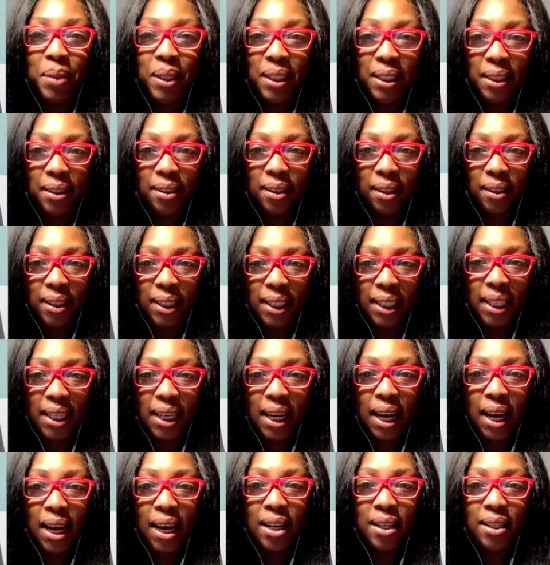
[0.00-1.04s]
be
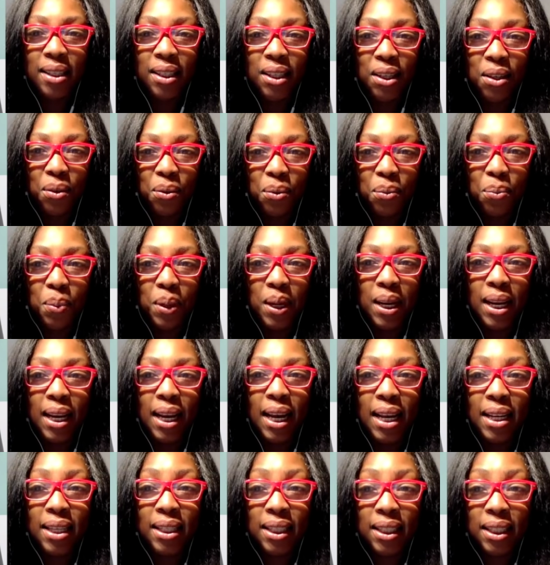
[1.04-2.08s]
starting a new
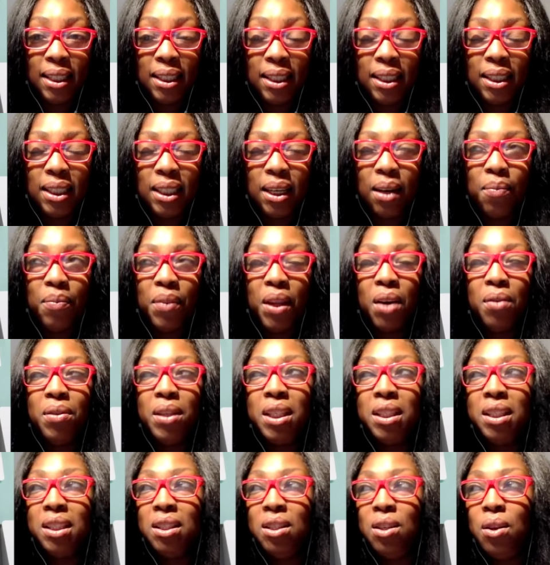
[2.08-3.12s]
relationship. Now,
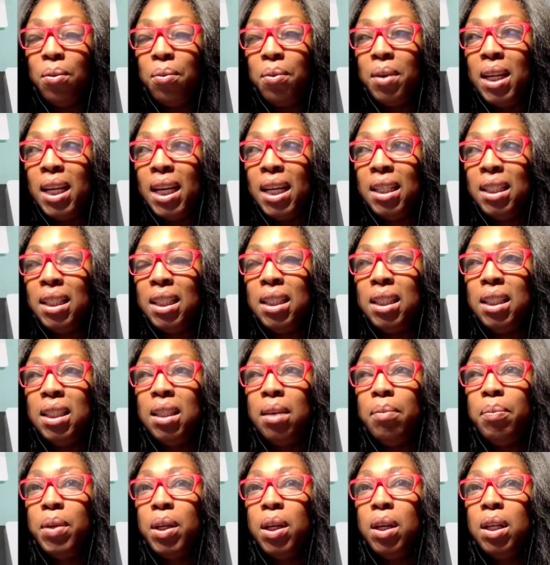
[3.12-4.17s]
this new
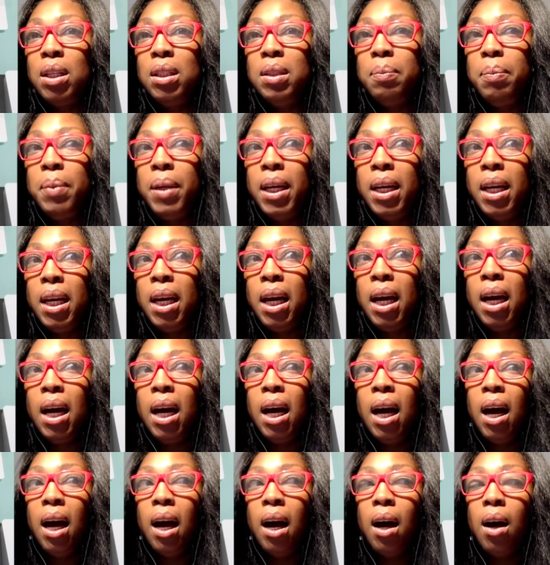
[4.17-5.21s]
relationship could be
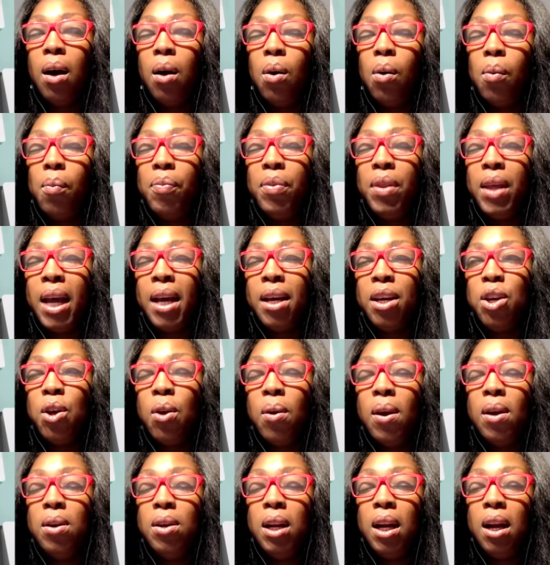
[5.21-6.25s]
that
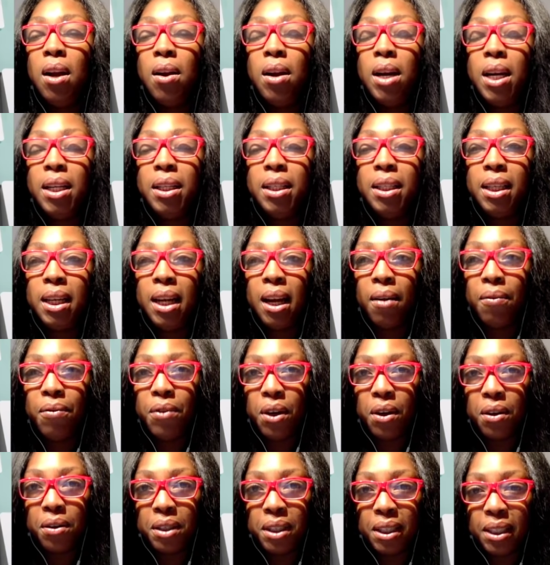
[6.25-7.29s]
you're learning to love
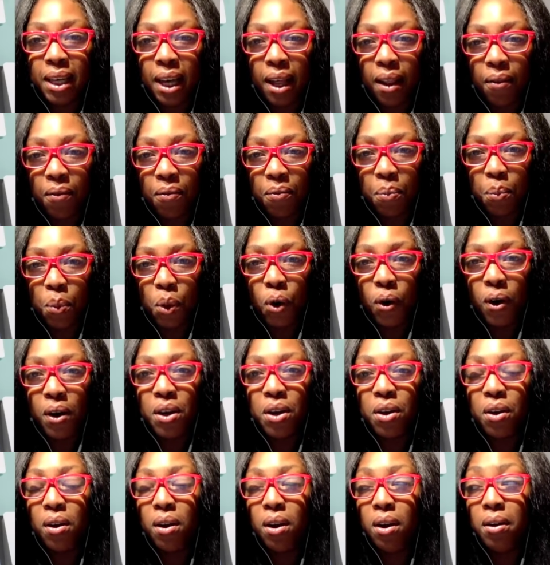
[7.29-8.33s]
yourself more.
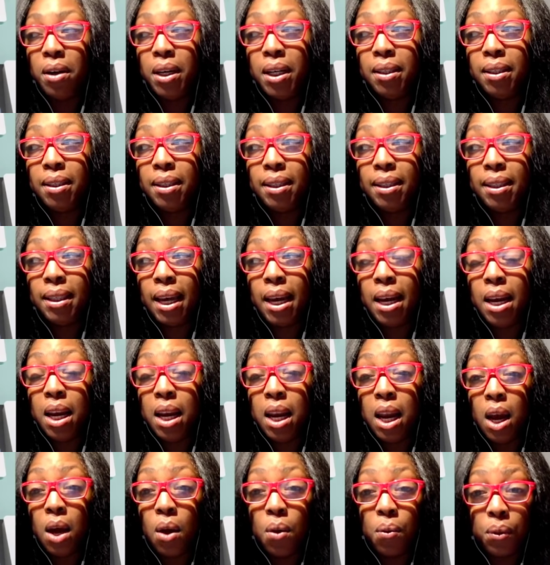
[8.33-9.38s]
You're learning to say
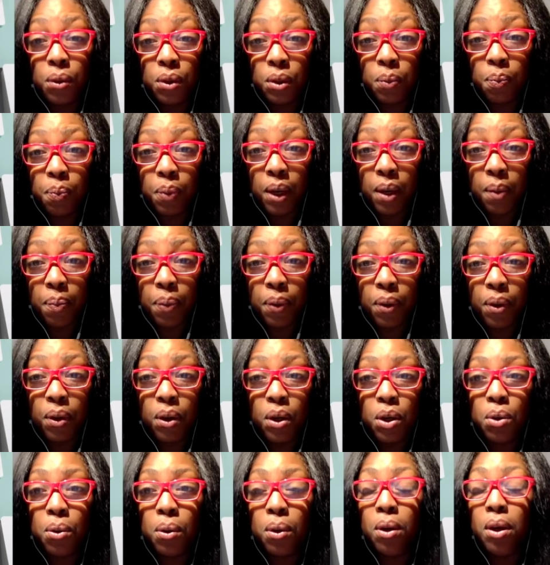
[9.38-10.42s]
no to people.
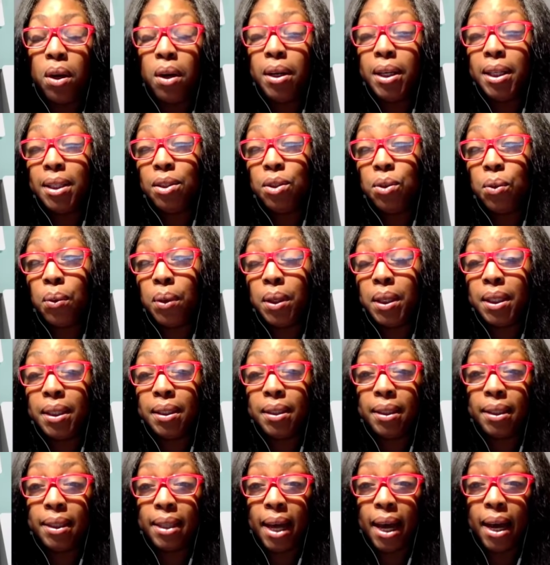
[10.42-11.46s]
You're learning to
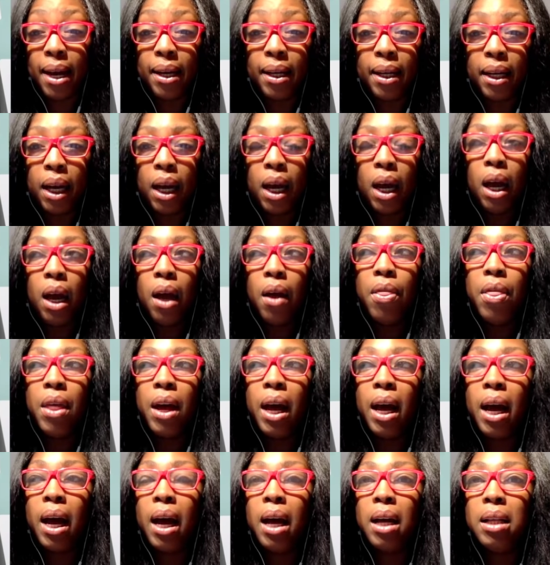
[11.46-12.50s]
understand
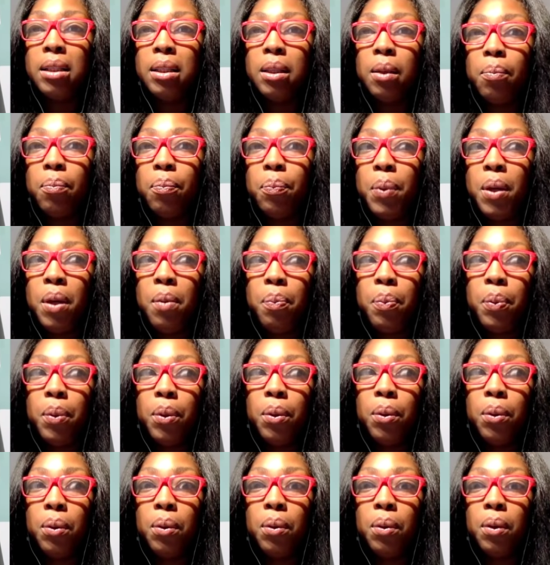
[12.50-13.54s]
that
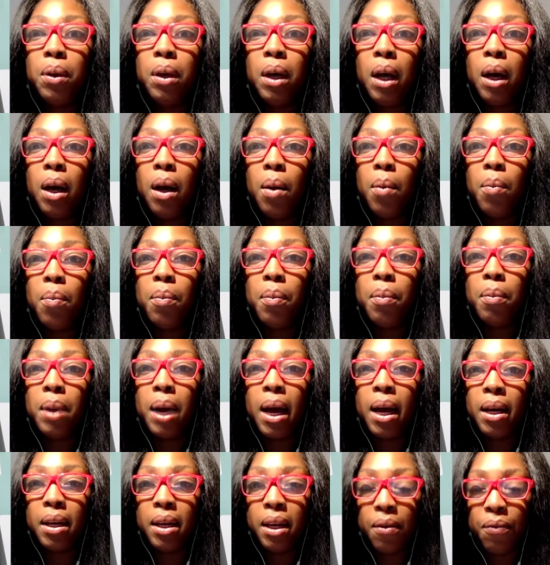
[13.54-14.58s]
people,
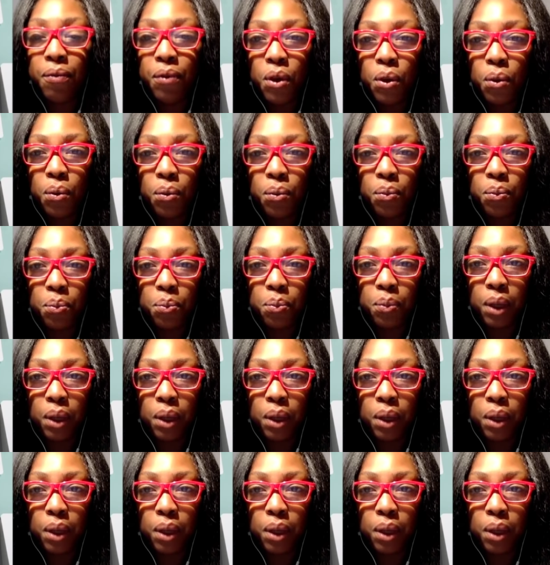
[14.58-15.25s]
I give you